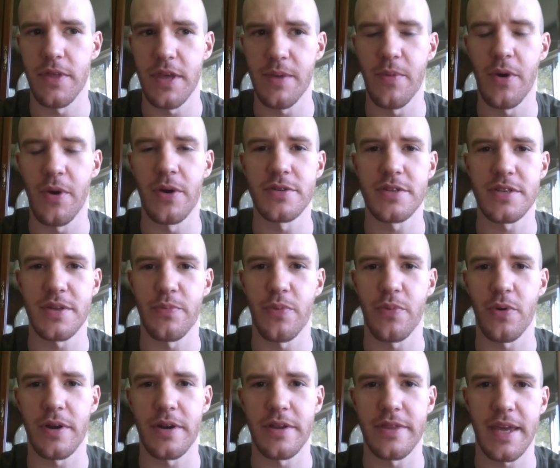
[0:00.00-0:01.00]
the most
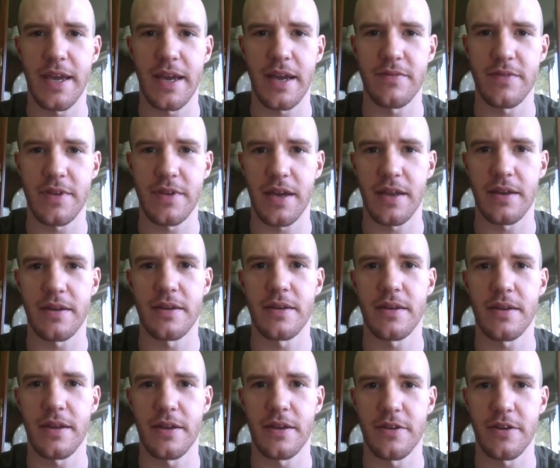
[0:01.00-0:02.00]
important thing I've done
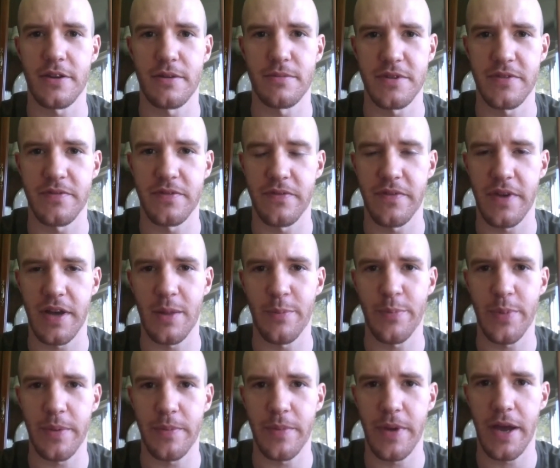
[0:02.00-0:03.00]
in terms of
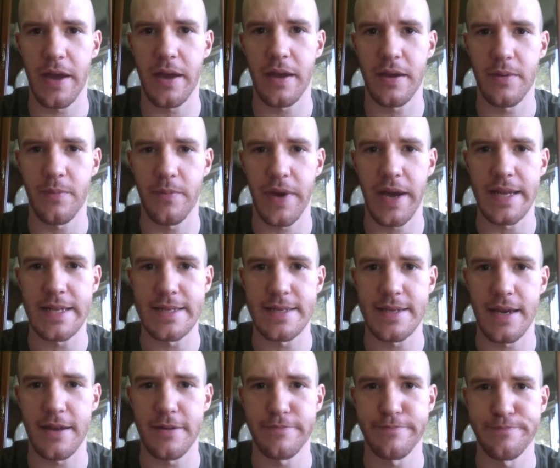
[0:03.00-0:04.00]
developing my
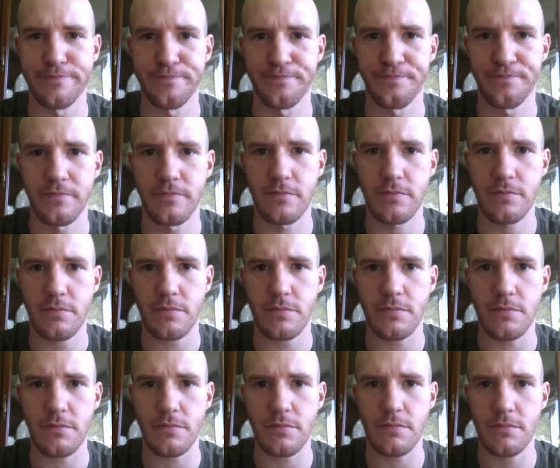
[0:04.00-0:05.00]

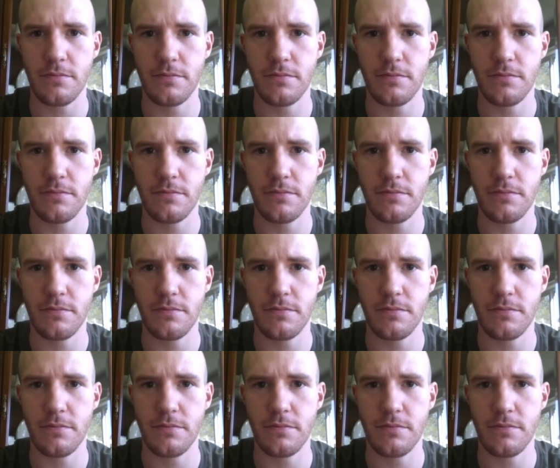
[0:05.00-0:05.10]
mindset.